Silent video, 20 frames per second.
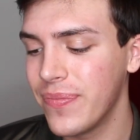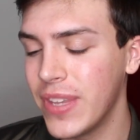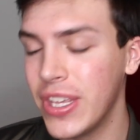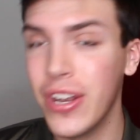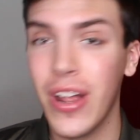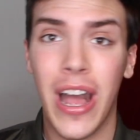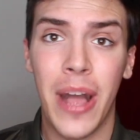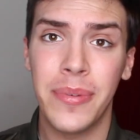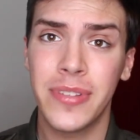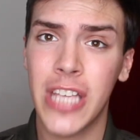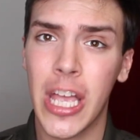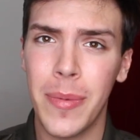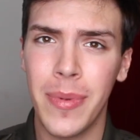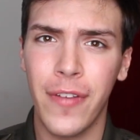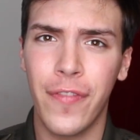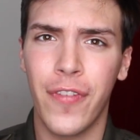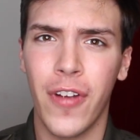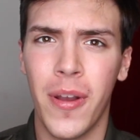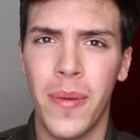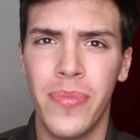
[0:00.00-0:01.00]
you know, I was
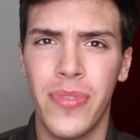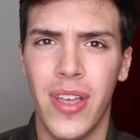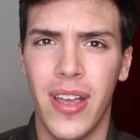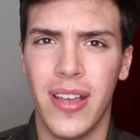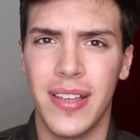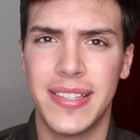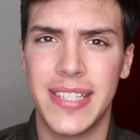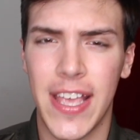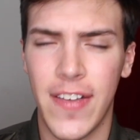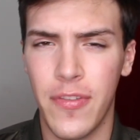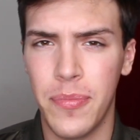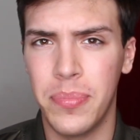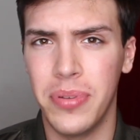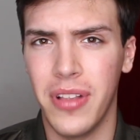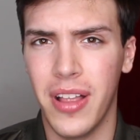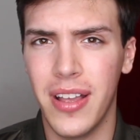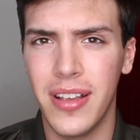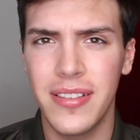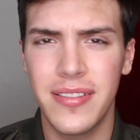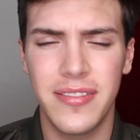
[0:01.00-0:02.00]
coming from the 7
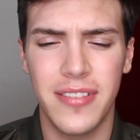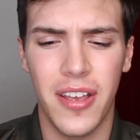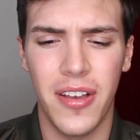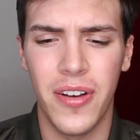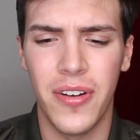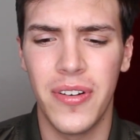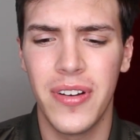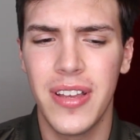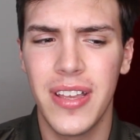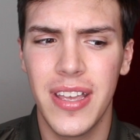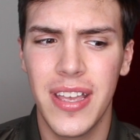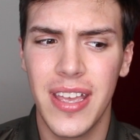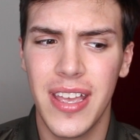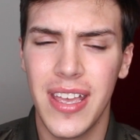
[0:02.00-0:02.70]
Plus, so